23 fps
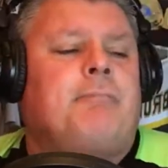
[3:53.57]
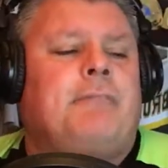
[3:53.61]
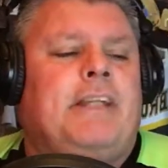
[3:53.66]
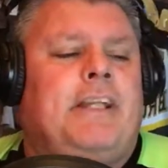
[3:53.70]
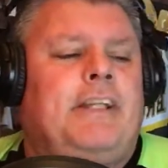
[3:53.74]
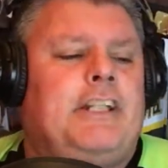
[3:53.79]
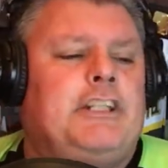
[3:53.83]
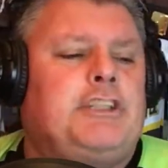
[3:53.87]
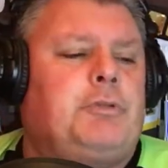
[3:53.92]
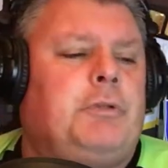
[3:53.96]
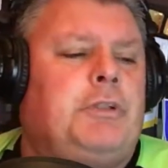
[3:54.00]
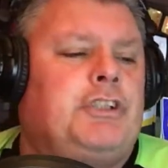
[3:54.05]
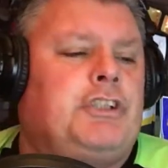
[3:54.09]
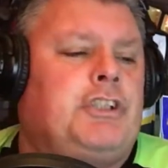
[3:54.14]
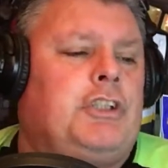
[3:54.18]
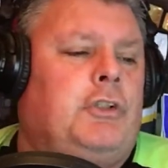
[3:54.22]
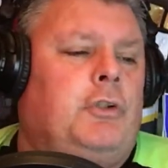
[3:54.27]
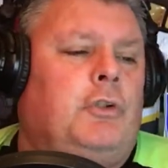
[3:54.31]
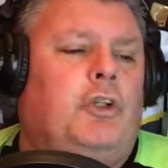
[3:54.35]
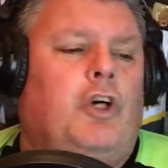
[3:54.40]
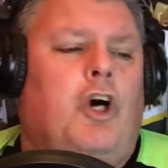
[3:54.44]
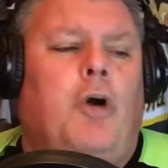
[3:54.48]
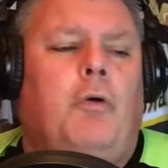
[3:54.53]
And this one's
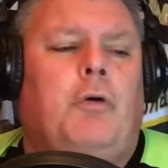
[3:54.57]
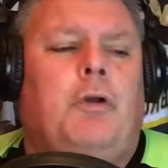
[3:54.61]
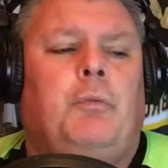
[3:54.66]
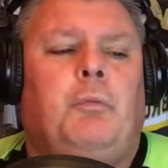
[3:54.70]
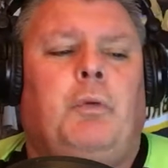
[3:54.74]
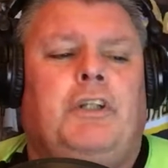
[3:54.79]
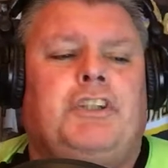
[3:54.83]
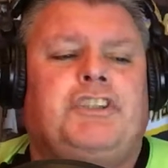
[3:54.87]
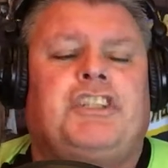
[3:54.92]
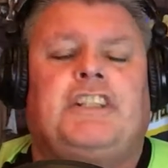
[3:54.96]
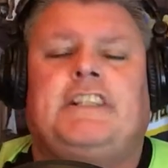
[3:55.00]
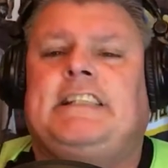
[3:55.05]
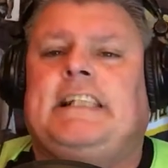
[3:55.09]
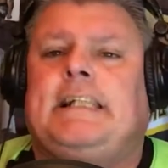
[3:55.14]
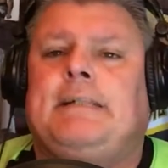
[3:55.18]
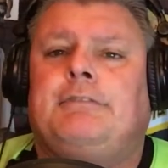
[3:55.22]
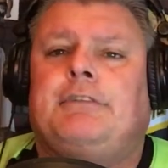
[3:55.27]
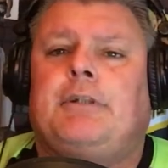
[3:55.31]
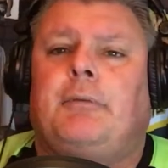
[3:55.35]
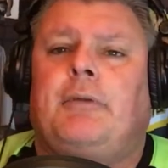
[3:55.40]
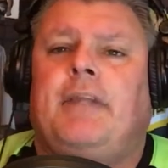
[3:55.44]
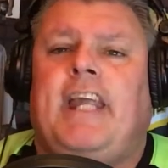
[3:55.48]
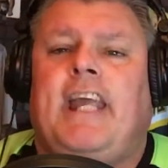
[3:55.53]
cool. Owen Wilson
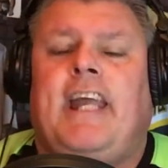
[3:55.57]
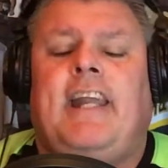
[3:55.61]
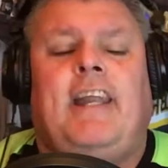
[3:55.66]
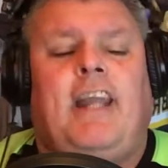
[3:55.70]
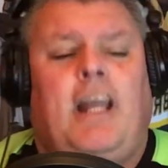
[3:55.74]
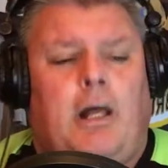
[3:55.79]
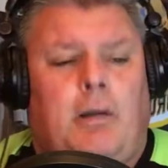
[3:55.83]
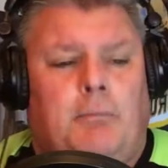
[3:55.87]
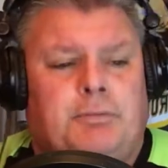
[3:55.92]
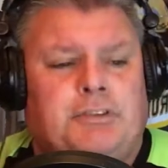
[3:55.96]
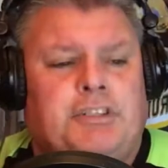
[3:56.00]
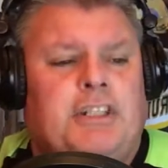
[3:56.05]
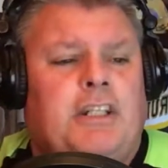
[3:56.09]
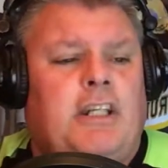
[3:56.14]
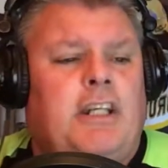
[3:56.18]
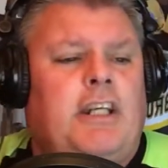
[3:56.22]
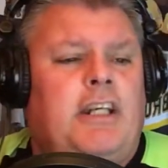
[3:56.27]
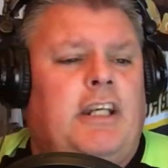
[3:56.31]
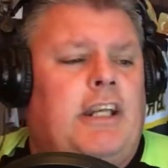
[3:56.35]
teams up with Ed Helms